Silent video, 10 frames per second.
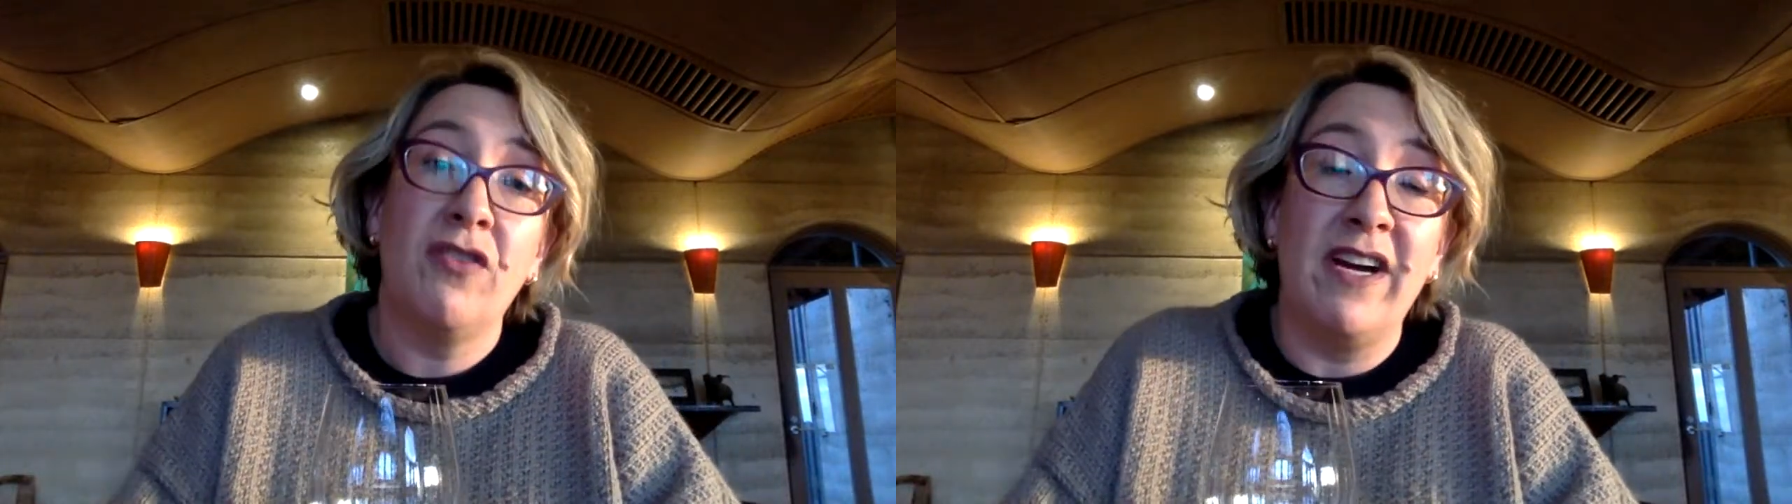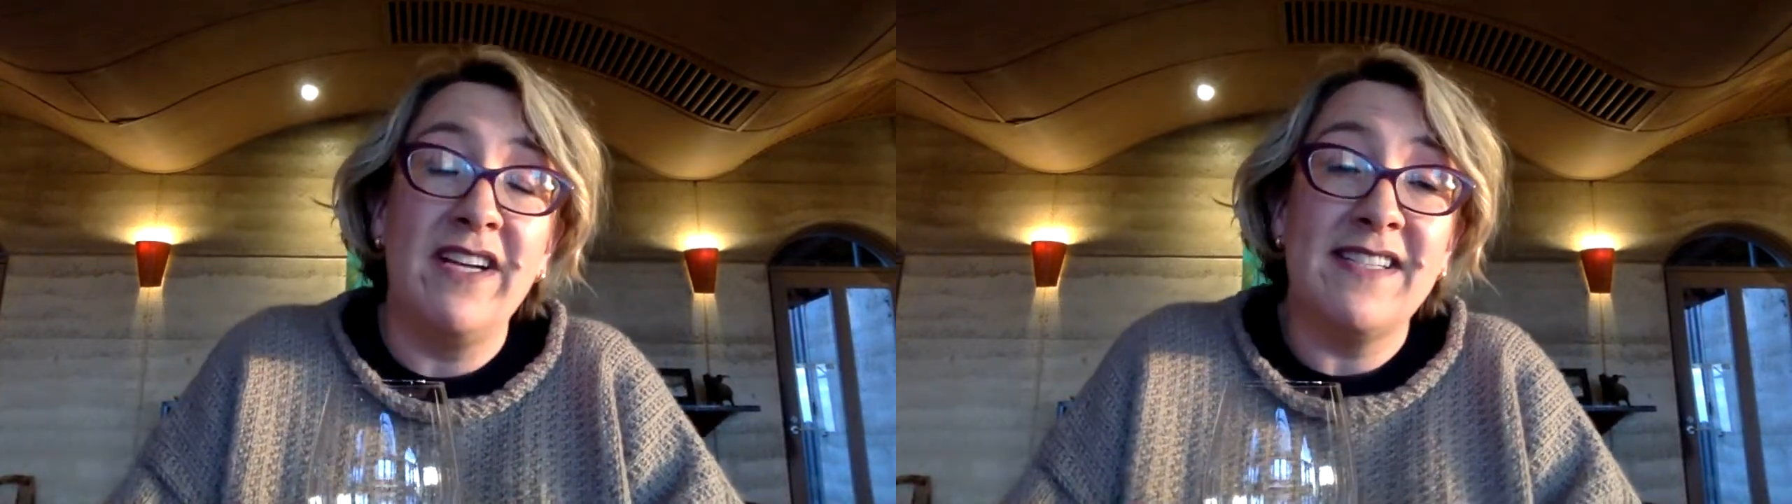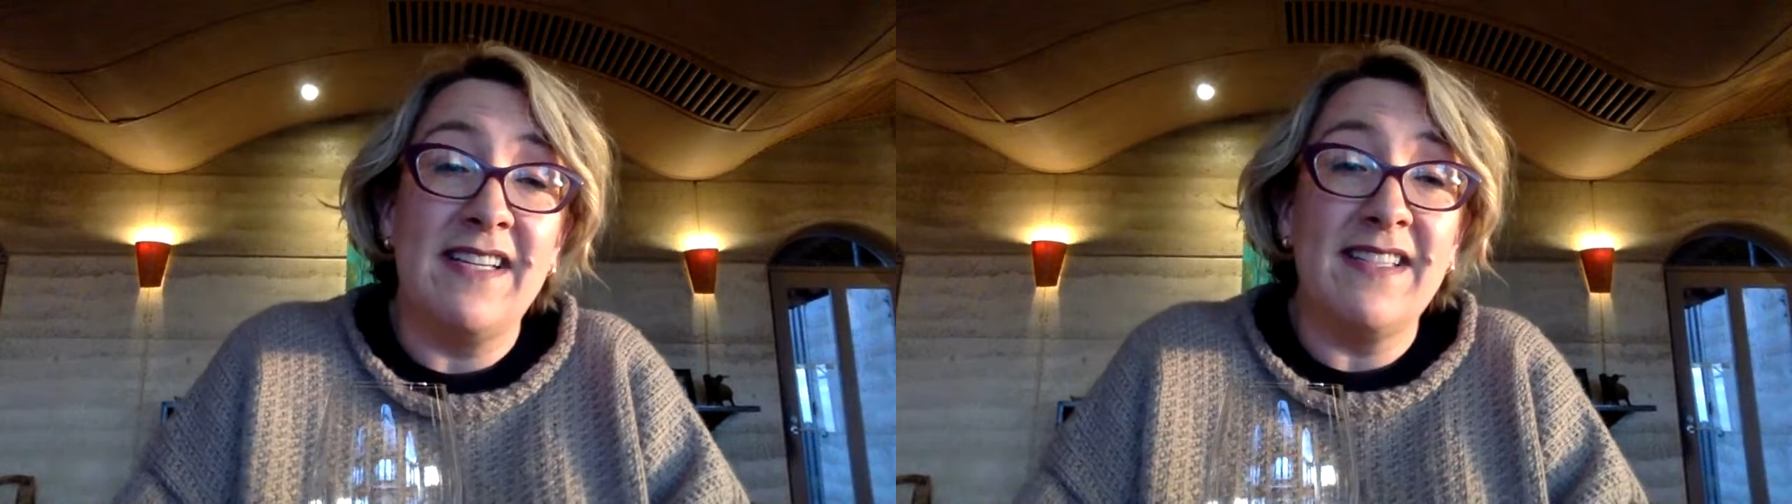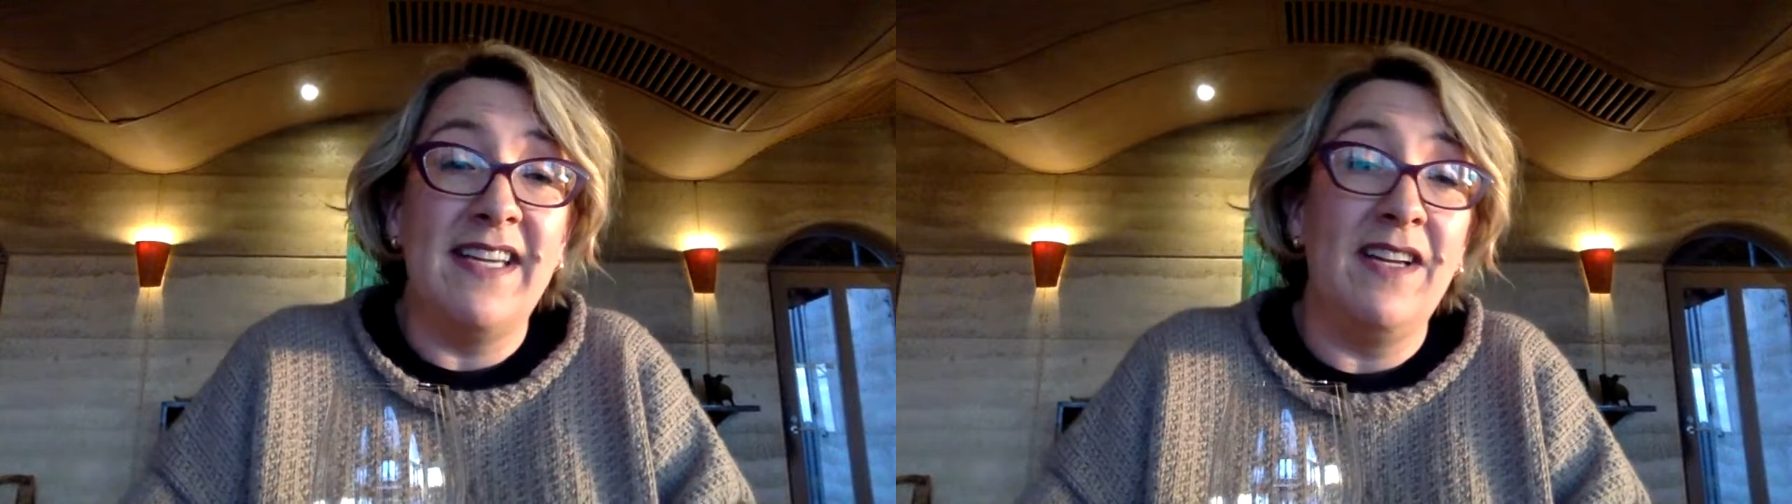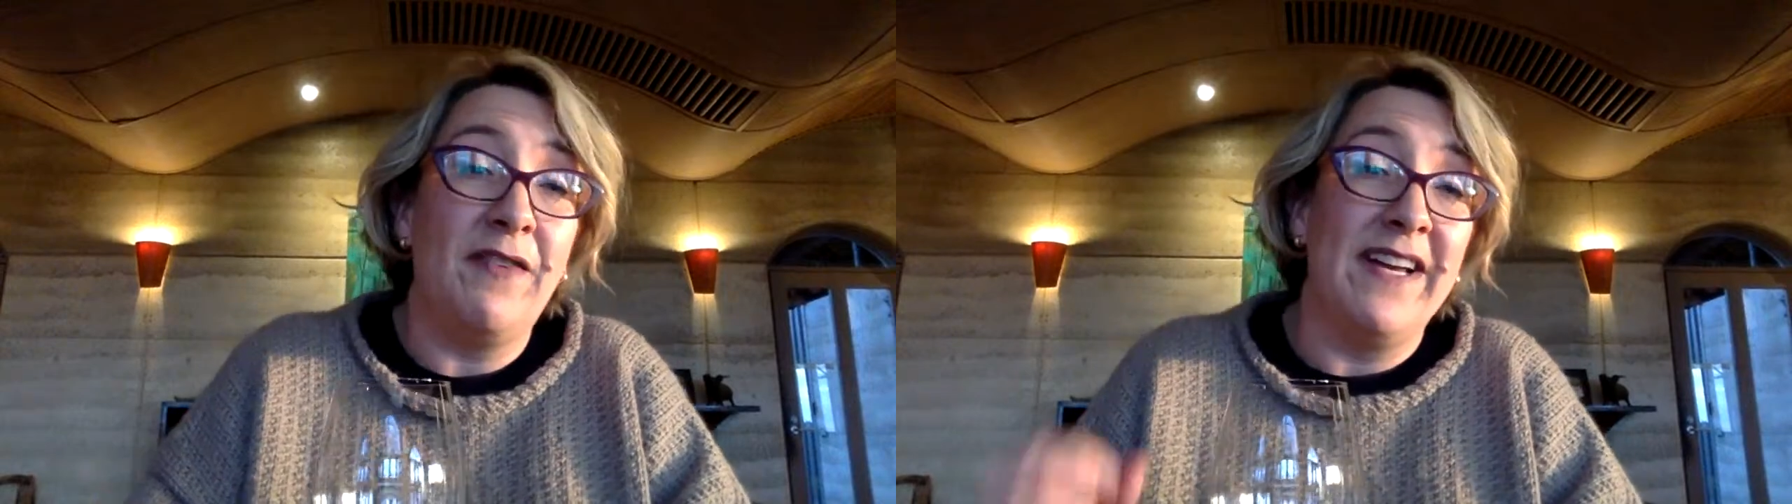Craig is
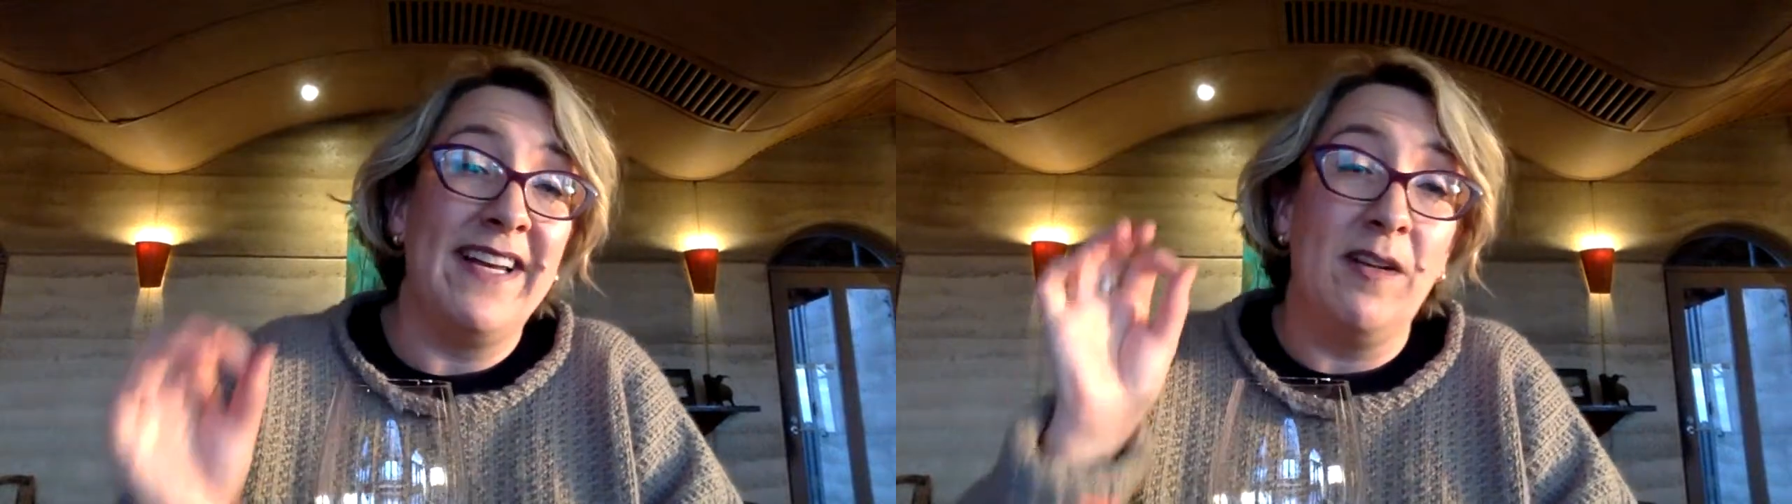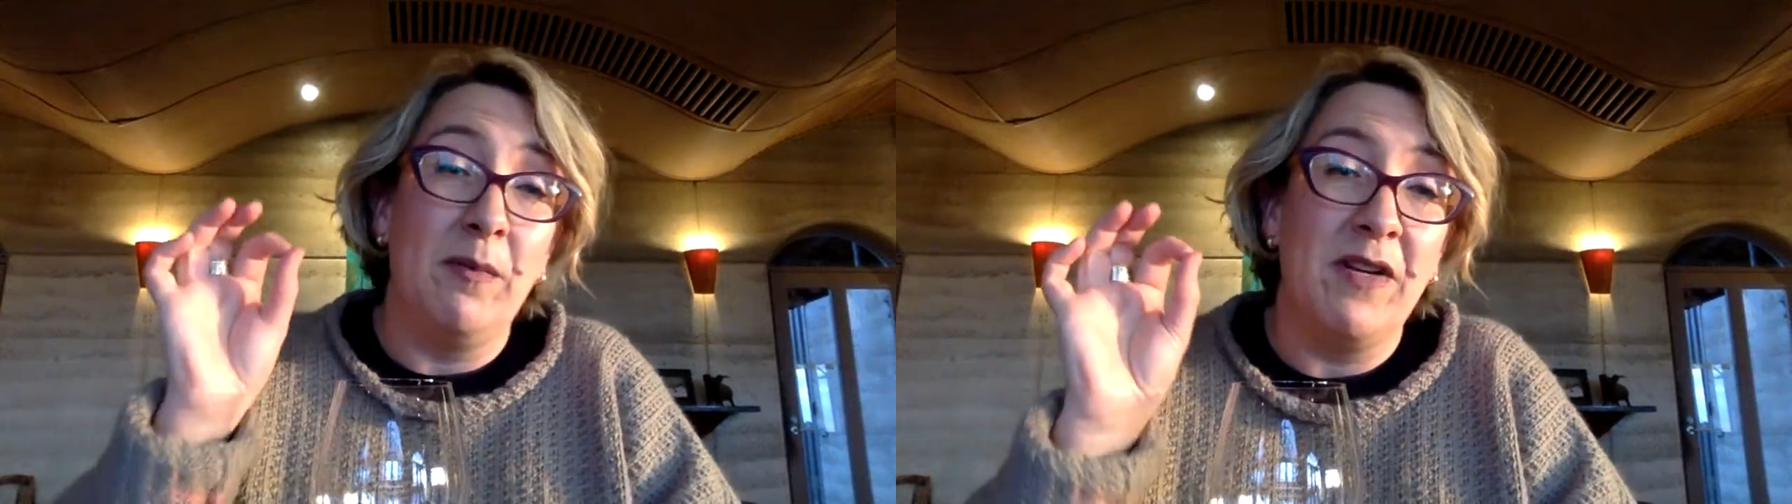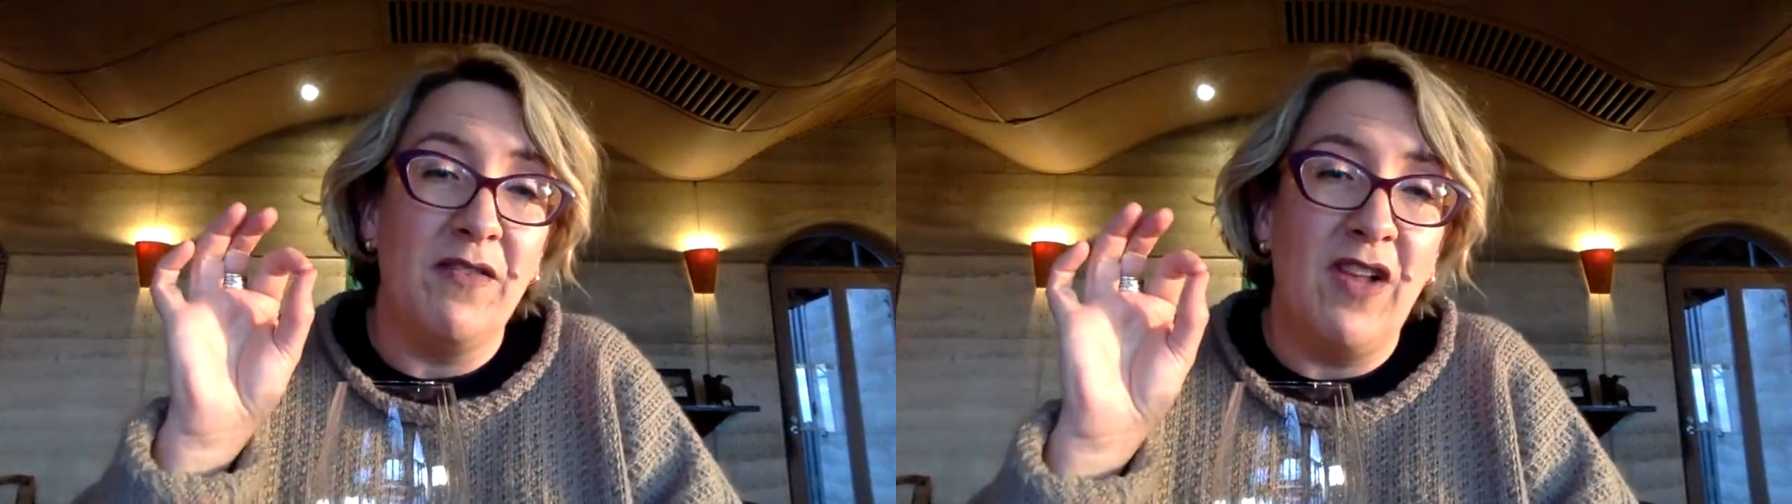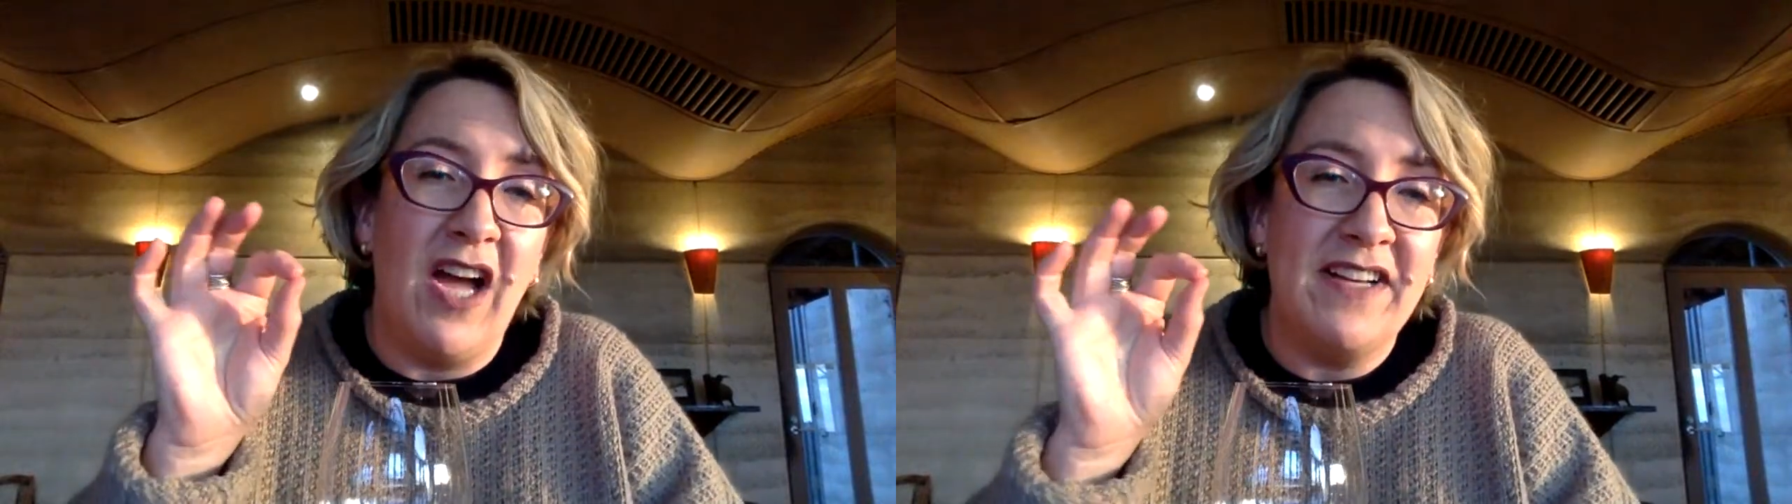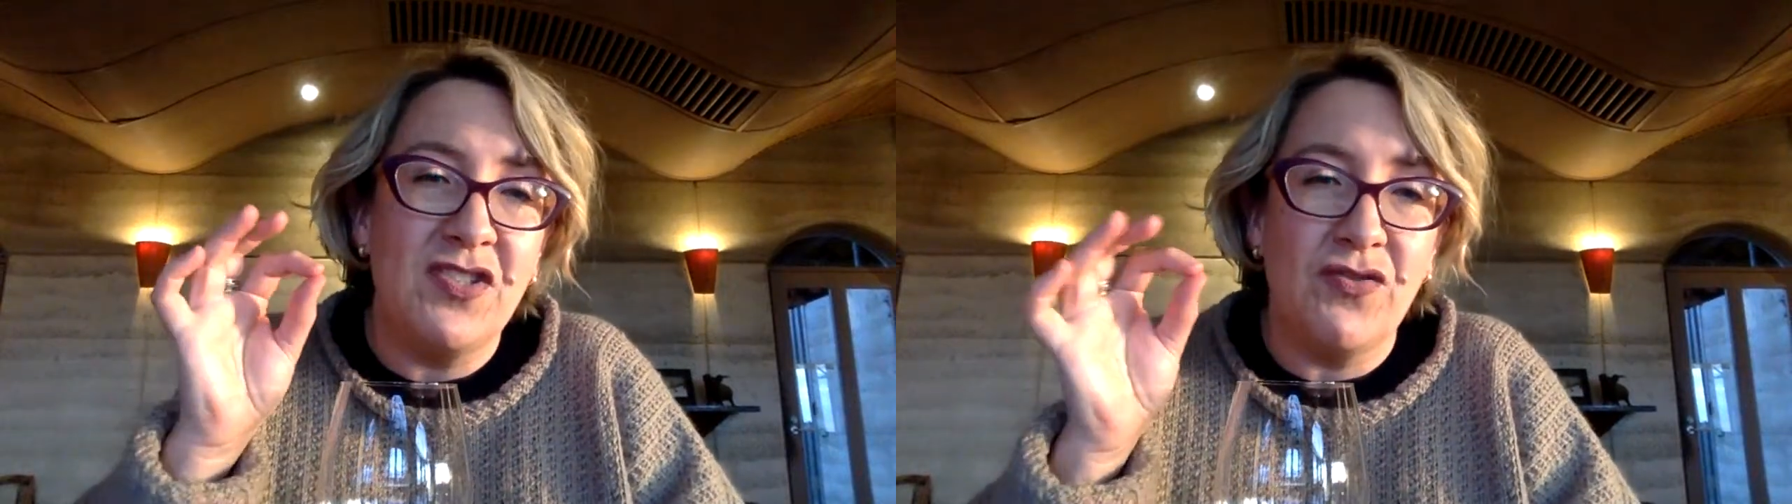asking if I get a little bit of light